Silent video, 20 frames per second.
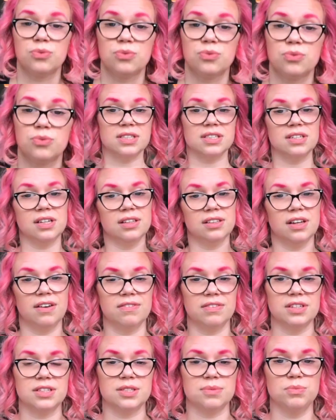The reason I love
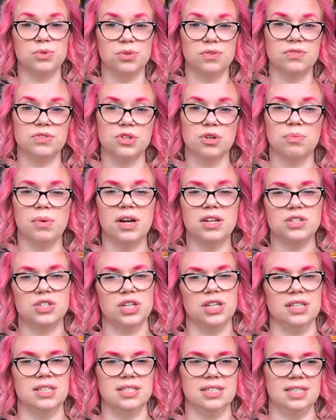this move so much
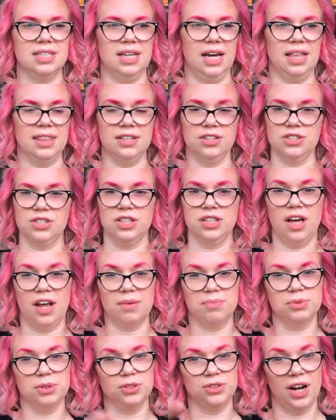is that there's a lot
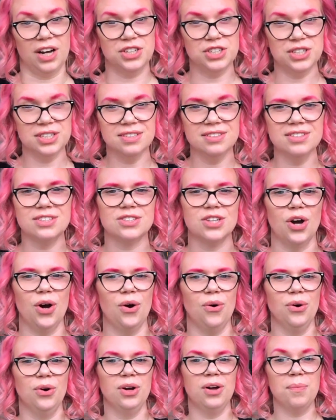of progression,
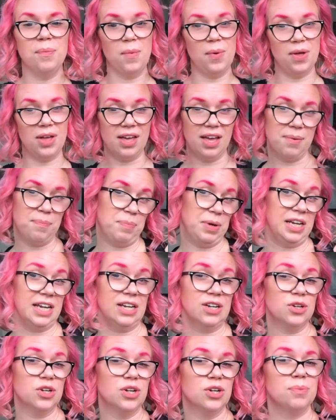so
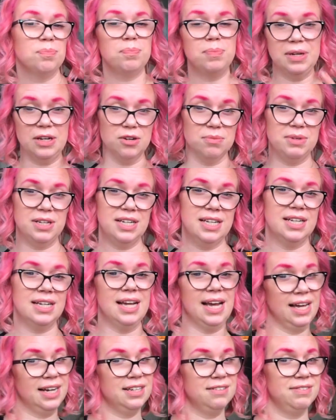beginner, intermediate,
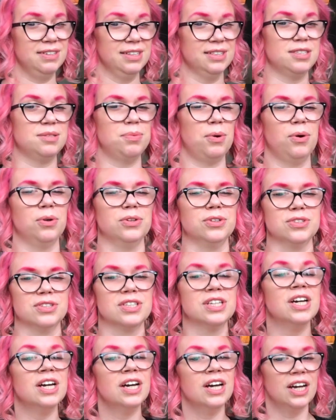and advanced polers
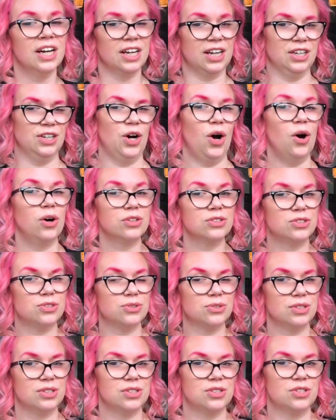can all
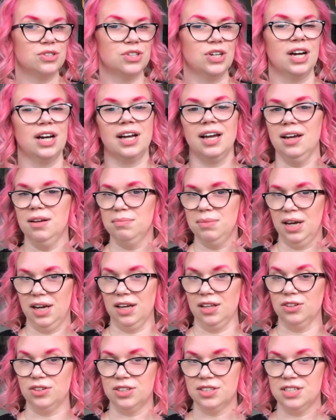do this trick and make
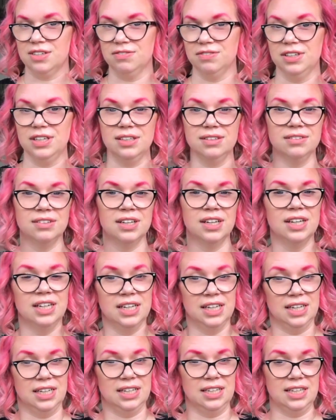it look different
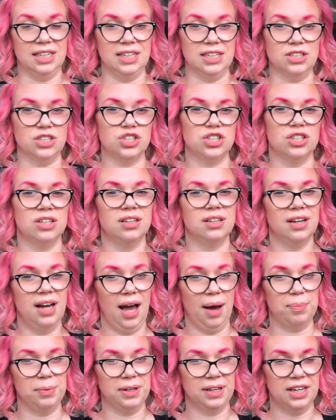in each
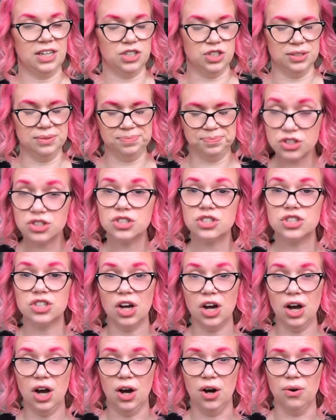application.
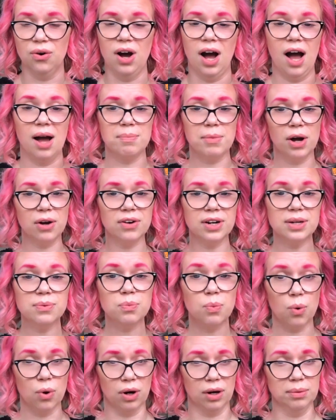So I'm already
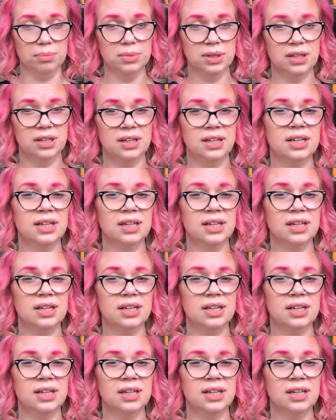warm.